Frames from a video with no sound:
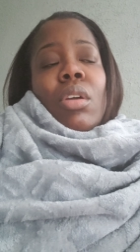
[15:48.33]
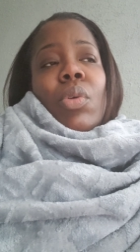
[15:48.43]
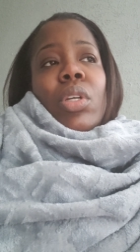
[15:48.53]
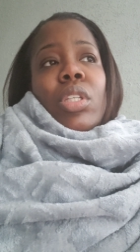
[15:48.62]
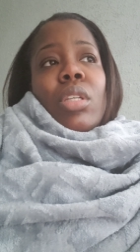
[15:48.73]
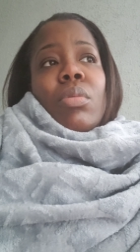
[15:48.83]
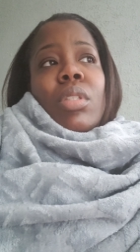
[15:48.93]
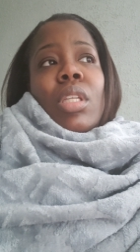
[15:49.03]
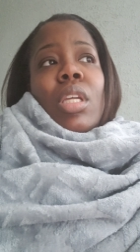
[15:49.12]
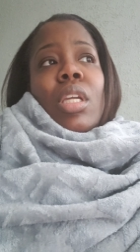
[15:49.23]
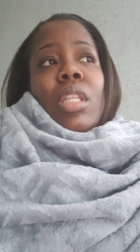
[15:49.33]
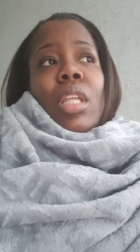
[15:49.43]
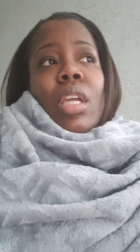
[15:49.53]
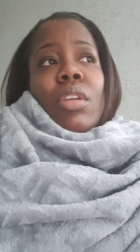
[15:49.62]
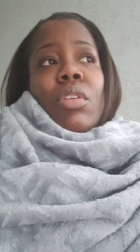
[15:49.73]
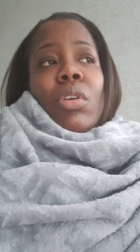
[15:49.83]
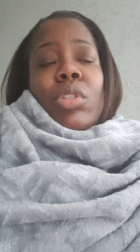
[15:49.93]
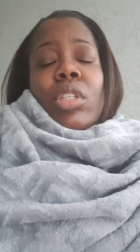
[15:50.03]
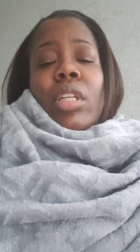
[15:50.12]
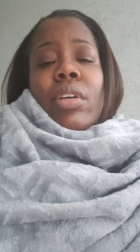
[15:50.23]
where she was saying that you know
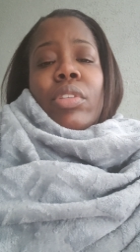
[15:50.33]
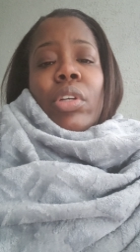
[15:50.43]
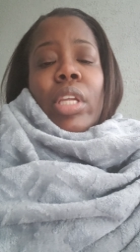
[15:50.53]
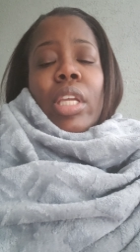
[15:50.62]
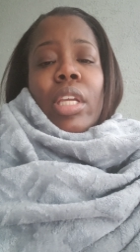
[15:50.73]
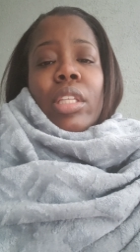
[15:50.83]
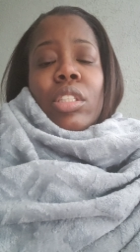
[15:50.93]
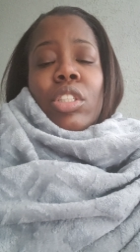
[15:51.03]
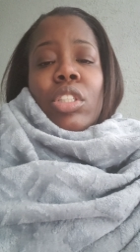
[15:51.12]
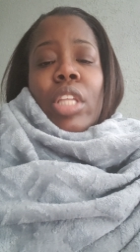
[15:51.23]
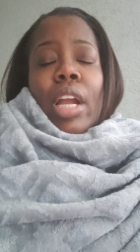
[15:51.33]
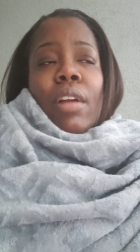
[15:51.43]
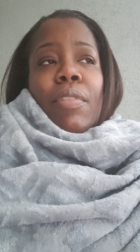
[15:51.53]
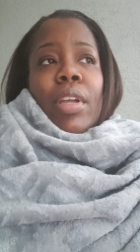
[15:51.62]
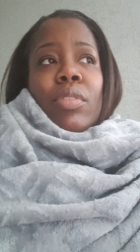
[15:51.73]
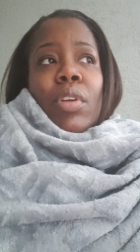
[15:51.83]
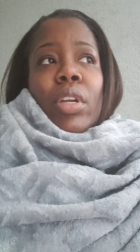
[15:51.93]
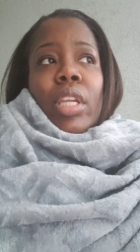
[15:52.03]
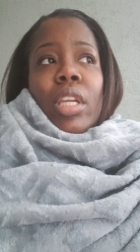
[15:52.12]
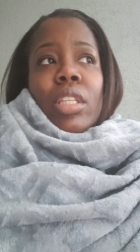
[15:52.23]
she loves her kids and she sacrificed for
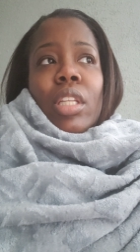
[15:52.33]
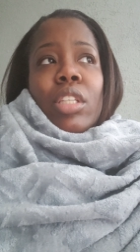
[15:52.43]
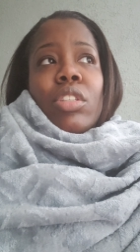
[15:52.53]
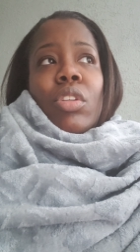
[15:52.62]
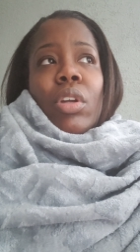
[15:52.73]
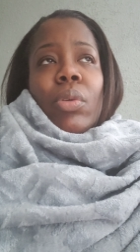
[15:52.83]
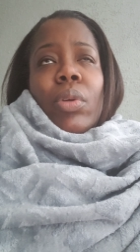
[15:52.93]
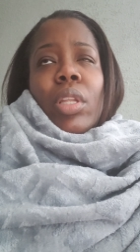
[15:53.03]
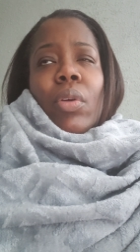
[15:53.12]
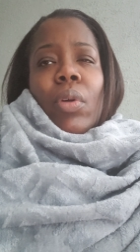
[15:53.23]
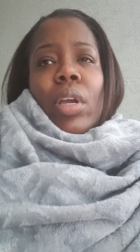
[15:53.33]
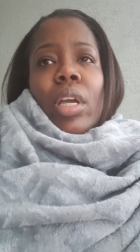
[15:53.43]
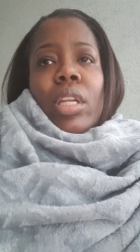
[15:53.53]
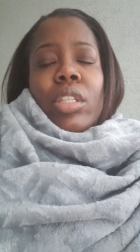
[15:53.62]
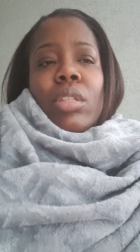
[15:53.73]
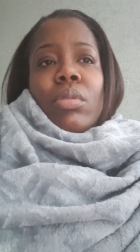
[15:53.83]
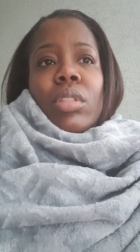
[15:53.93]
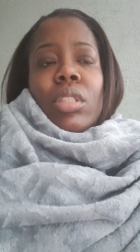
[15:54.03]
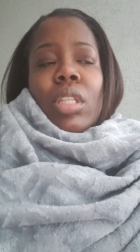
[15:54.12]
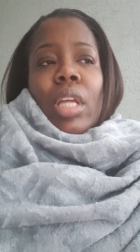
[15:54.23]
her kids. Like she started really crying and she
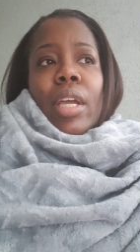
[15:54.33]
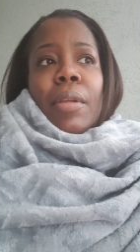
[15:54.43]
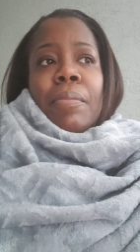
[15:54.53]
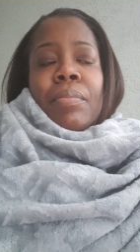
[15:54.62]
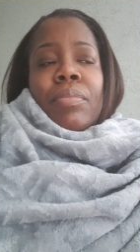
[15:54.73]
was just like,